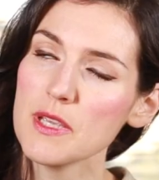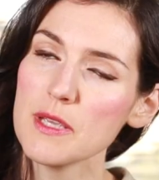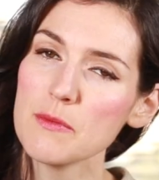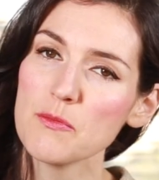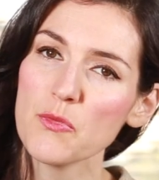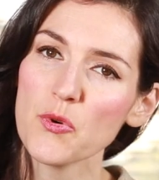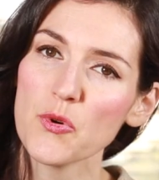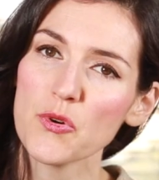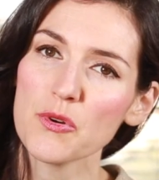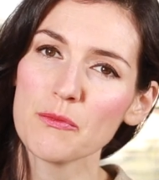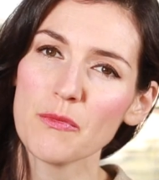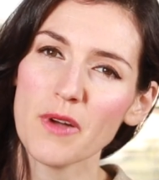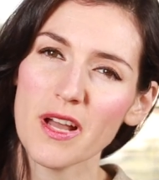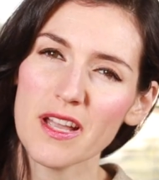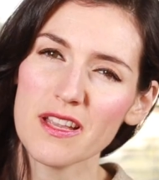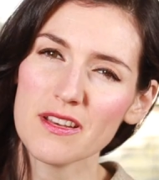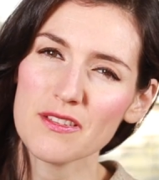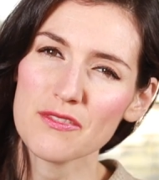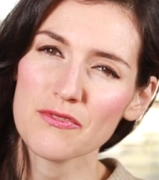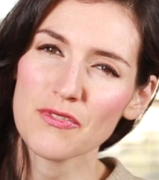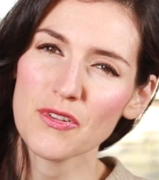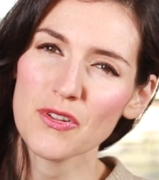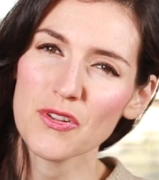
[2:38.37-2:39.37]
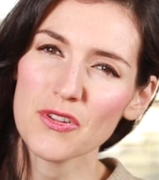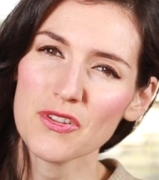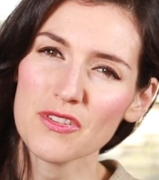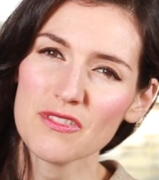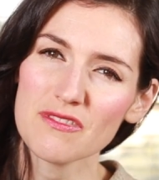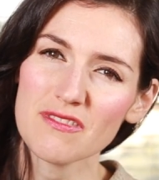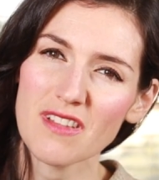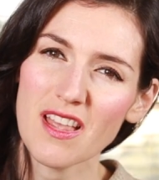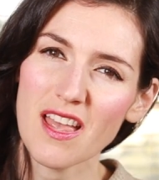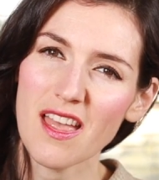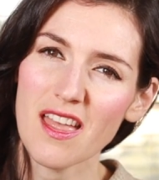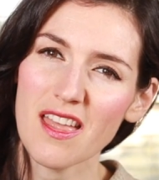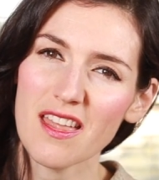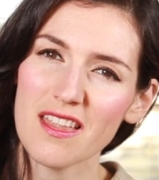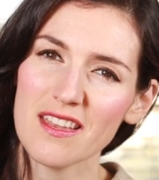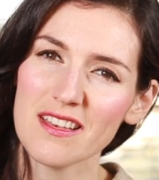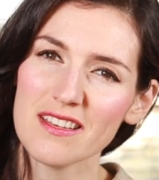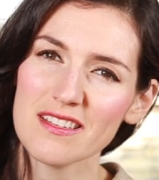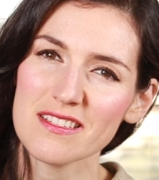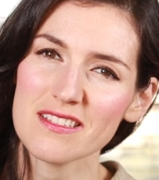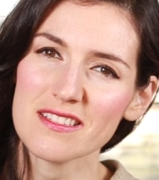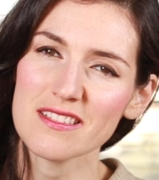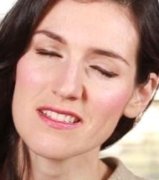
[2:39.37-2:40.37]
be more mindful
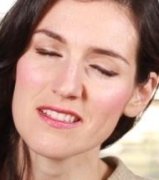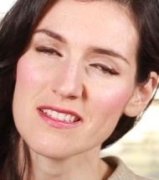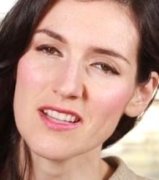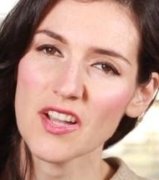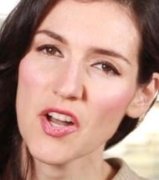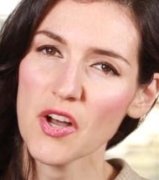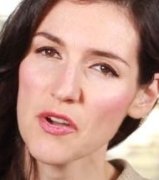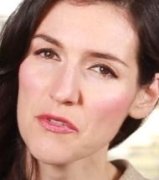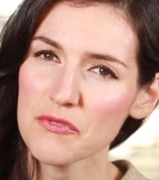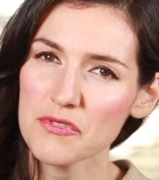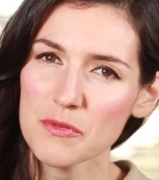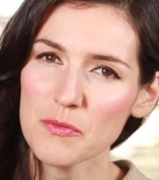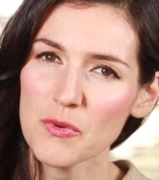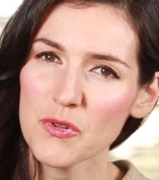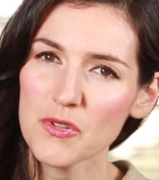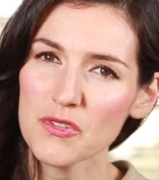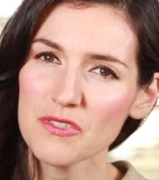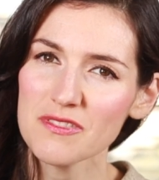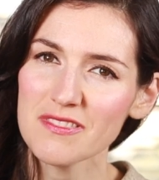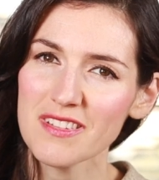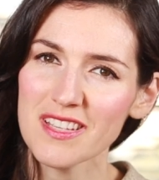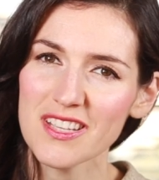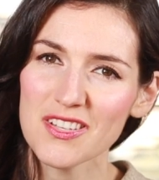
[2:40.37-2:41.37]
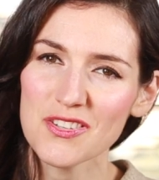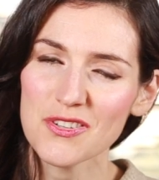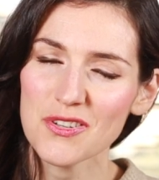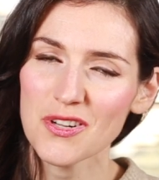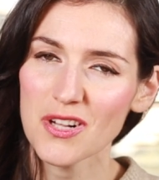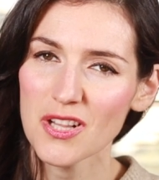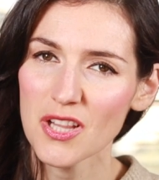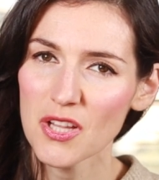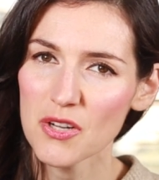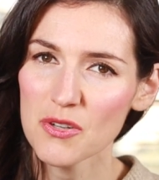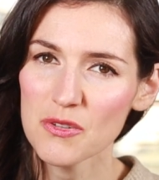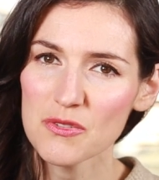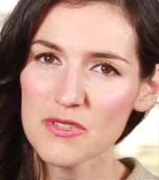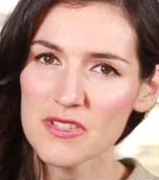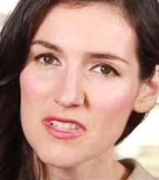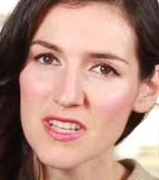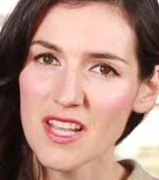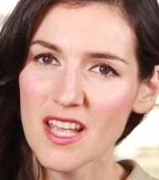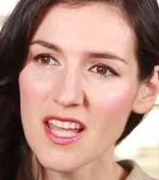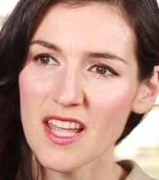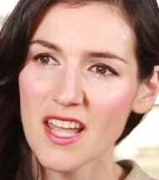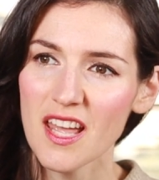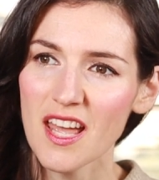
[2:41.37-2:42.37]
and comfortable in your clothes
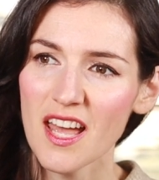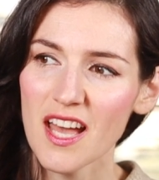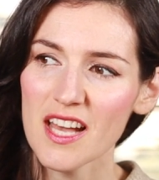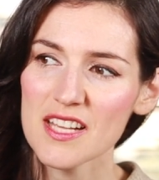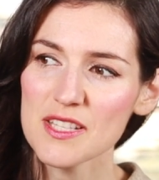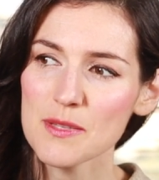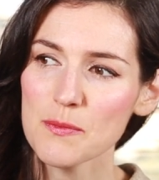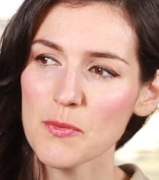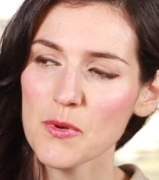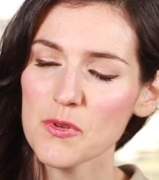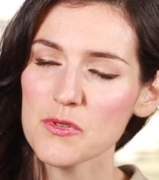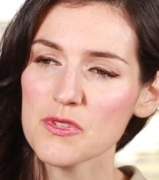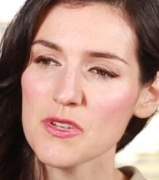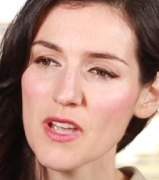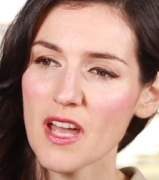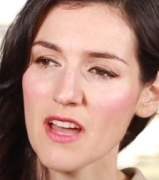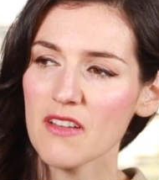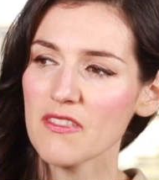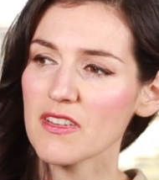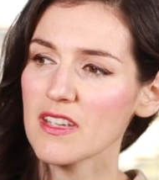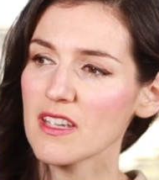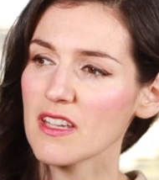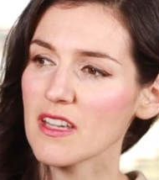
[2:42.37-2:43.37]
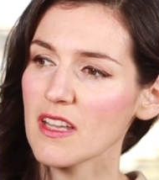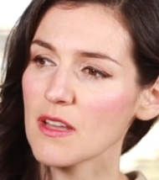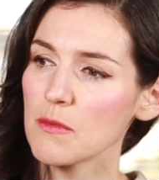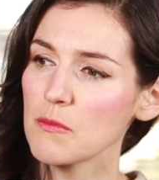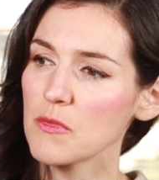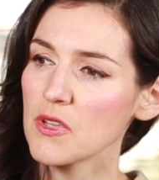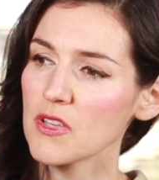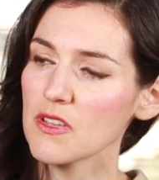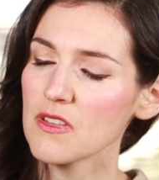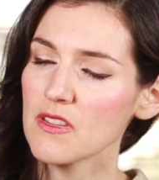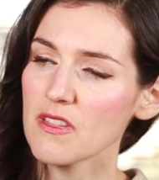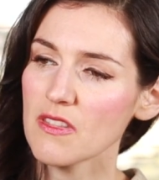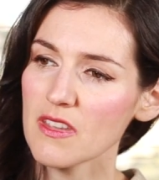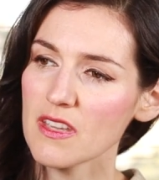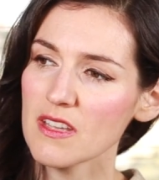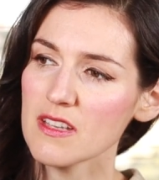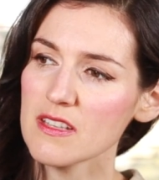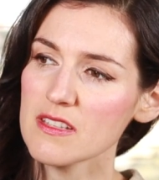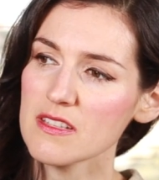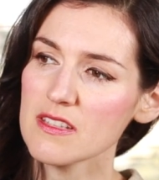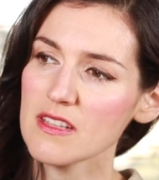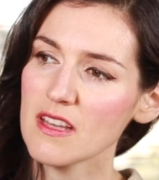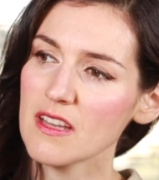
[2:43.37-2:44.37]
as opposed to having a million
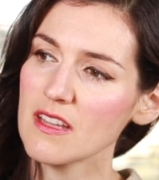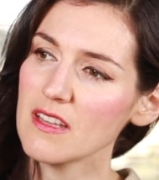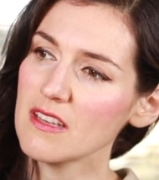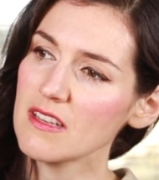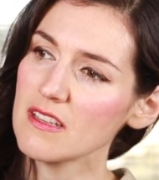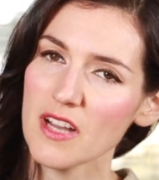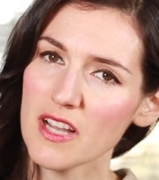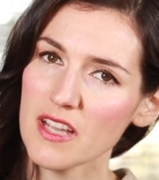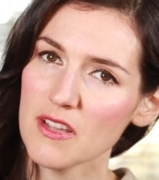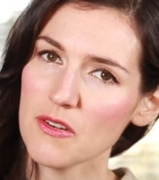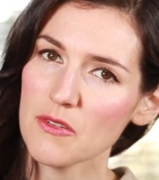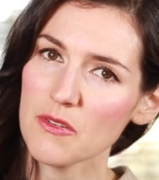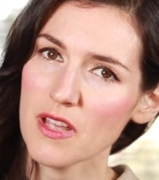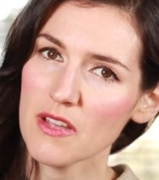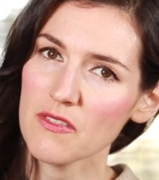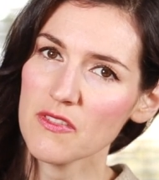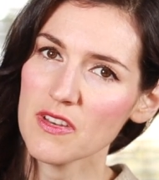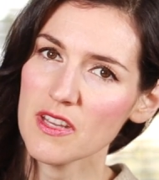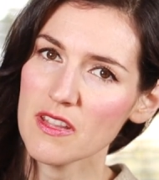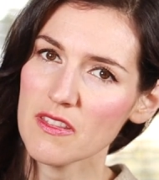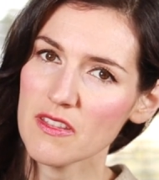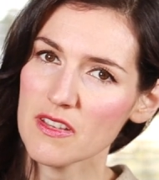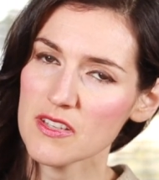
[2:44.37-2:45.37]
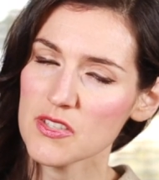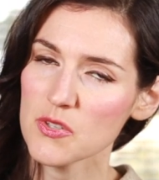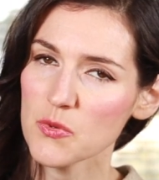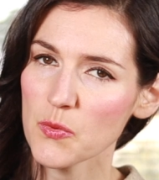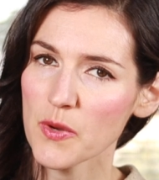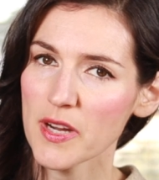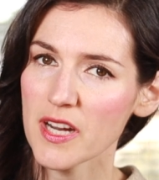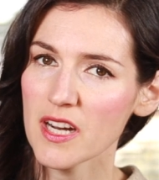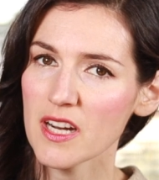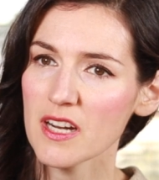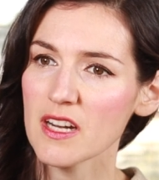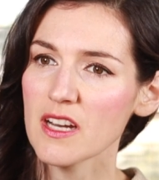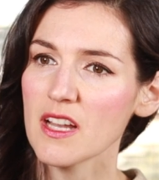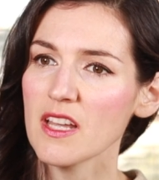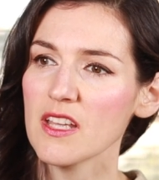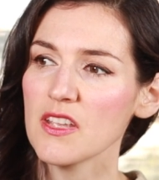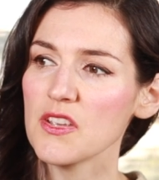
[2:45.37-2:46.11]
things that I don't have anything to wear.